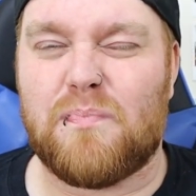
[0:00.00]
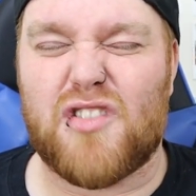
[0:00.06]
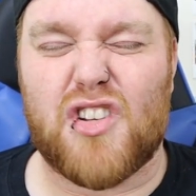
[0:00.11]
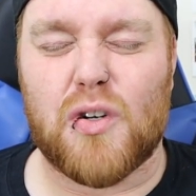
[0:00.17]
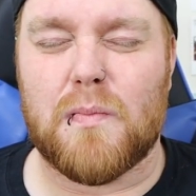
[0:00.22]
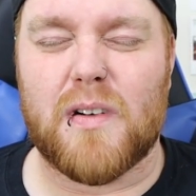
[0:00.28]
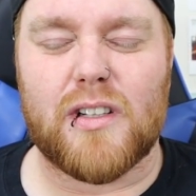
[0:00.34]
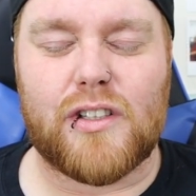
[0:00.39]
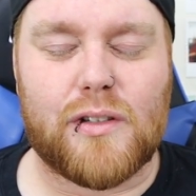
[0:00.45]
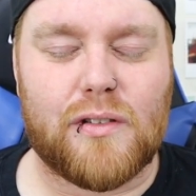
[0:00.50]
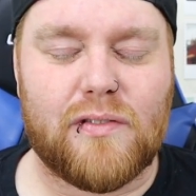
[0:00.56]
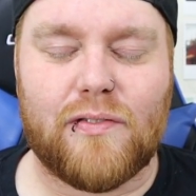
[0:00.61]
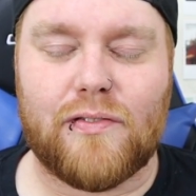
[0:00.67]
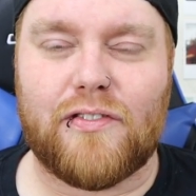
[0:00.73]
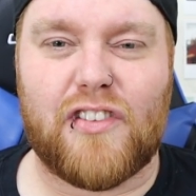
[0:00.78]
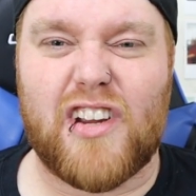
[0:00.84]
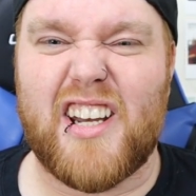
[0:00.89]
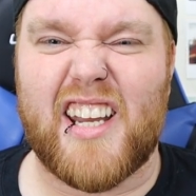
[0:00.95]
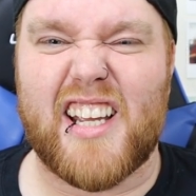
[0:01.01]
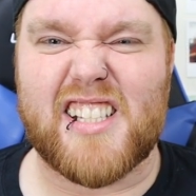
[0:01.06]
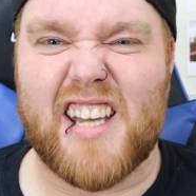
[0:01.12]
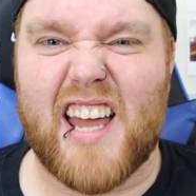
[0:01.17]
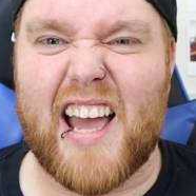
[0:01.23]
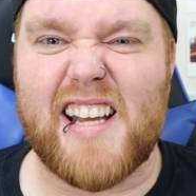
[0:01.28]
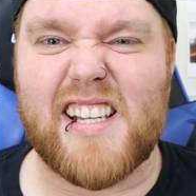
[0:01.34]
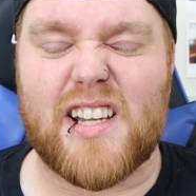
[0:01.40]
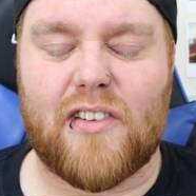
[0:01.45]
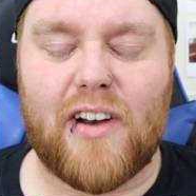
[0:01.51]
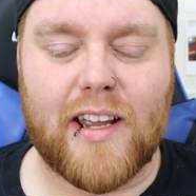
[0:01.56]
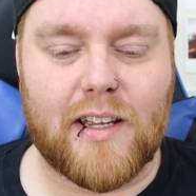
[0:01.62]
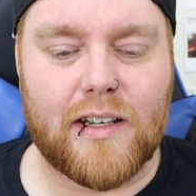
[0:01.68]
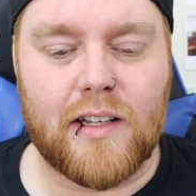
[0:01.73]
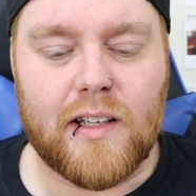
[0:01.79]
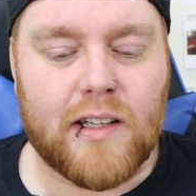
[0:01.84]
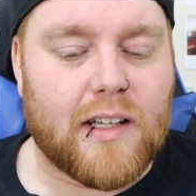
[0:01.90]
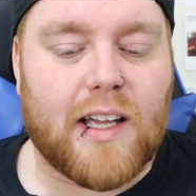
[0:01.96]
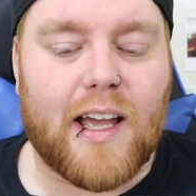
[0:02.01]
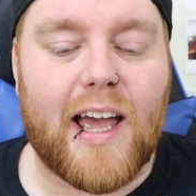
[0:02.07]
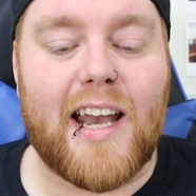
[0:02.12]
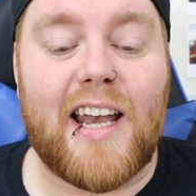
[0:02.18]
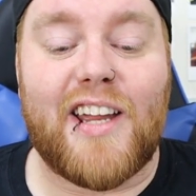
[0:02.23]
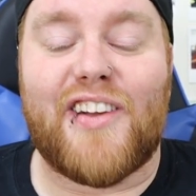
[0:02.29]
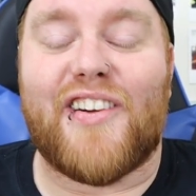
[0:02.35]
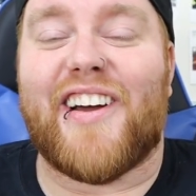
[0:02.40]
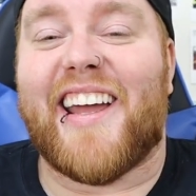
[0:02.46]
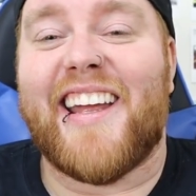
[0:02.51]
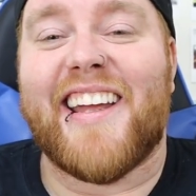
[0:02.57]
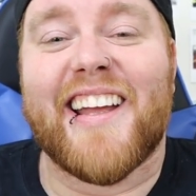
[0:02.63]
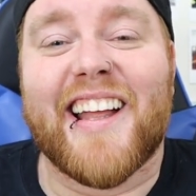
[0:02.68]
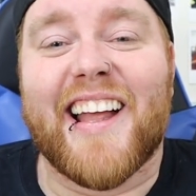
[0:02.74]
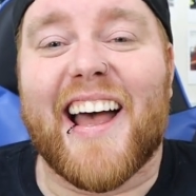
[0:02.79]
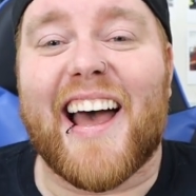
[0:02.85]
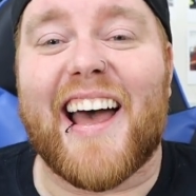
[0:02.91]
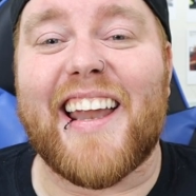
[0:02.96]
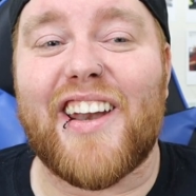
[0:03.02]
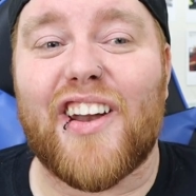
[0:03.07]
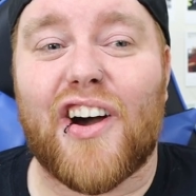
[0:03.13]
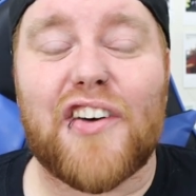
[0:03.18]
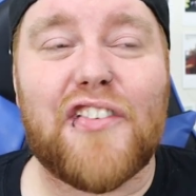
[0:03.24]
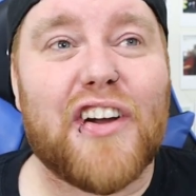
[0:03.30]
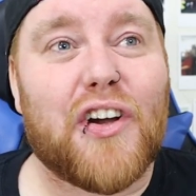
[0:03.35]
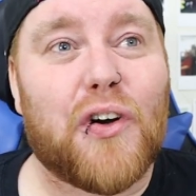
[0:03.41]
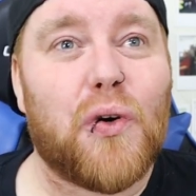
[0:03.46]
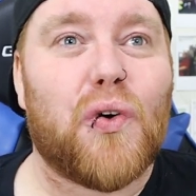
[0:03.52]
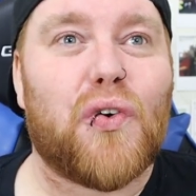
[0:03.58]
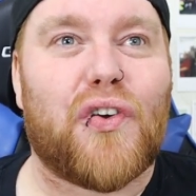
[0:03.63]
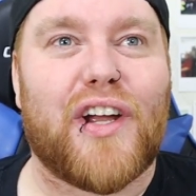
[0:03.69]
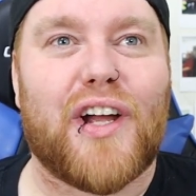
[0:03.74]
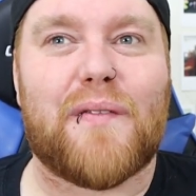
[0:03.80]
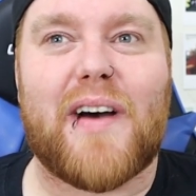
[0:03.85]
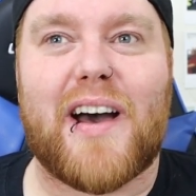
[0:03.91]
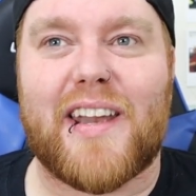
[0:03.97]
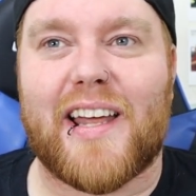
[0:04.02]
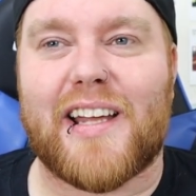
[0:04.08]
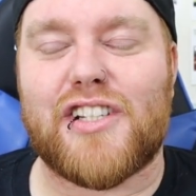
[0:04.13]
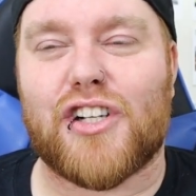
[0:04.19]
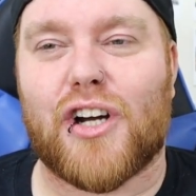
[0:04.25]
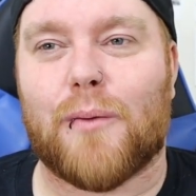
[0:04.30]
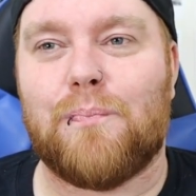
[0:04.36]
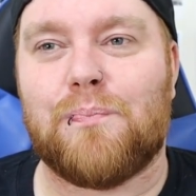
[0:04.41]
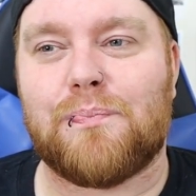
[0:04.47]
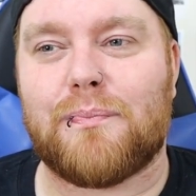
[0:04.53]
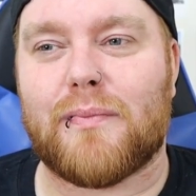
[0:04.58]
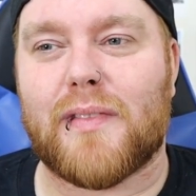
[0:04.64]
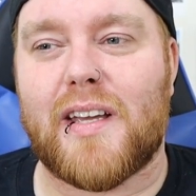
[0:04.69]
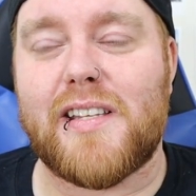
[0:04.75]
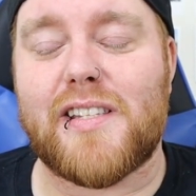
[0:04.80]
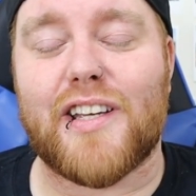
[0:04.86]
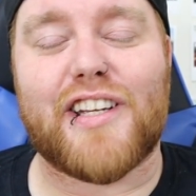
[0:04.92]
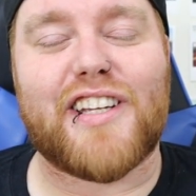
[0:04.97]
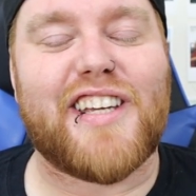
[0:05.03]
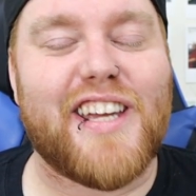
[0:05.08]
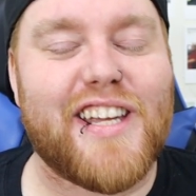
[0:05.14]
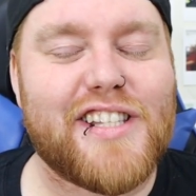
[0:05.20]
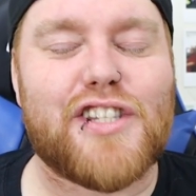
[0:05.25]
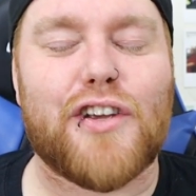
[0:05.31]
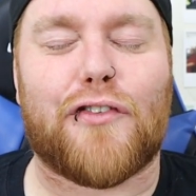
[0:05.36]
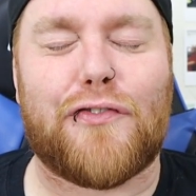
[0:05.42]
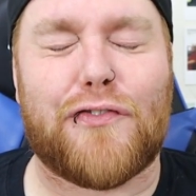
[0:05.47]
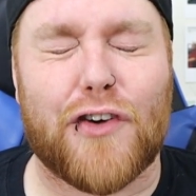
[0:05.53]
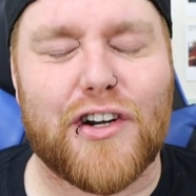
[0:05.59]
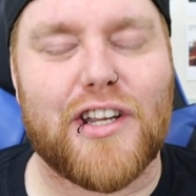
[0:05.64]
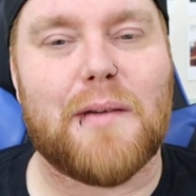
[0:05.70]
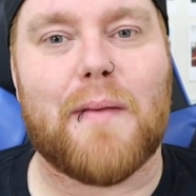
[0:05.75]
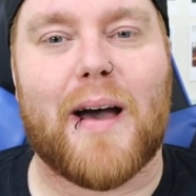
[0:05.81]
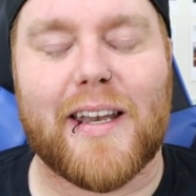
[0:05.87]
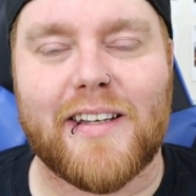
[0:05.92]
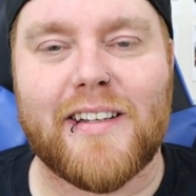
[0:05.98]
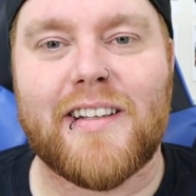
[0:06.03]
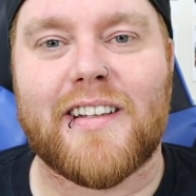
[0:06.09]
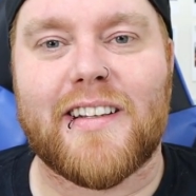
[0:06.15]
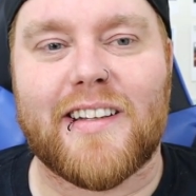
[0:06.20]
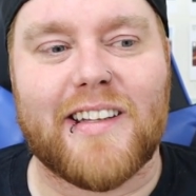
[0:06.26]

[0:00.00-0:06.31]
Too much Phoenix Nights, I reckon. Anyway, another cool thing about that job is that kids are funny, man.